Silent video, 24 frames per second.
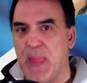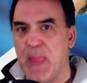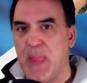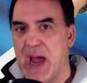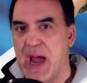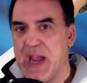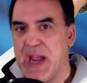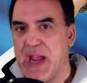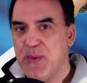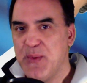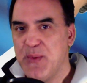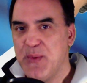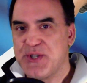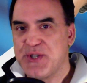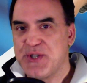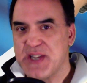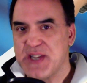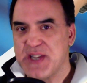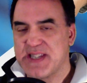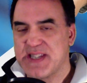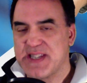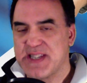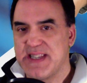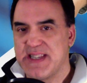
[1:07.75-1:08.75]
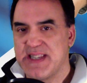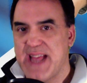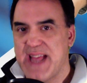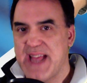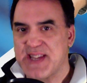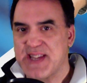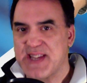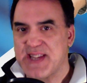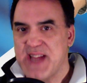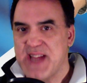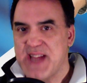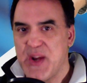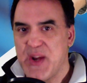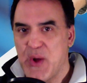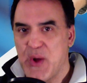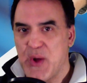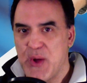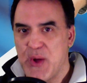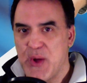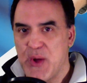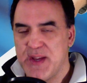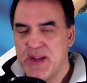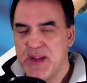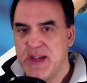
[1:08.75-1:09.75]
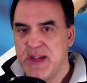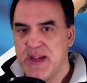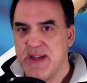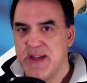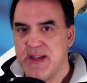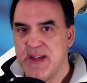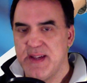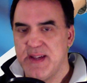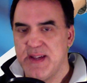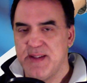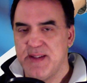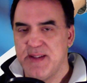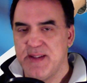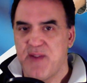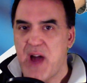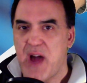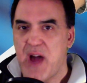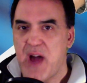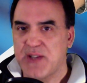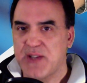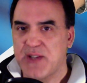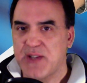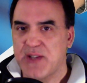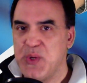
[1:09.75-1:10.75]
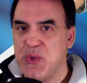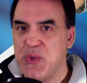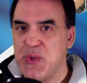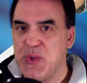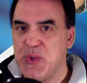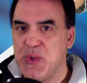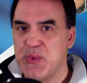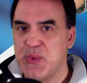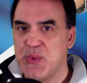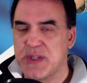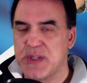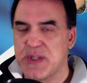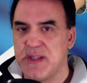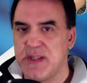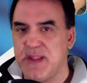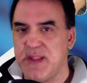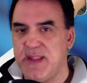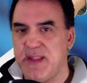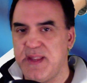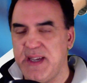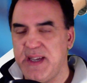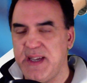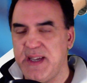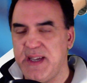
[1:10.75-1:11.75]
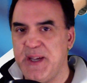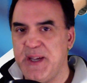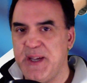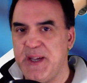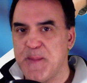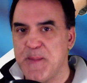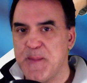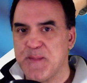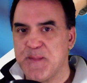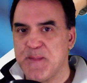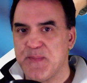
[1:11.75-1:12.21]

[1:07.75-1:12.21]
Now, he was just last night on Fox News, the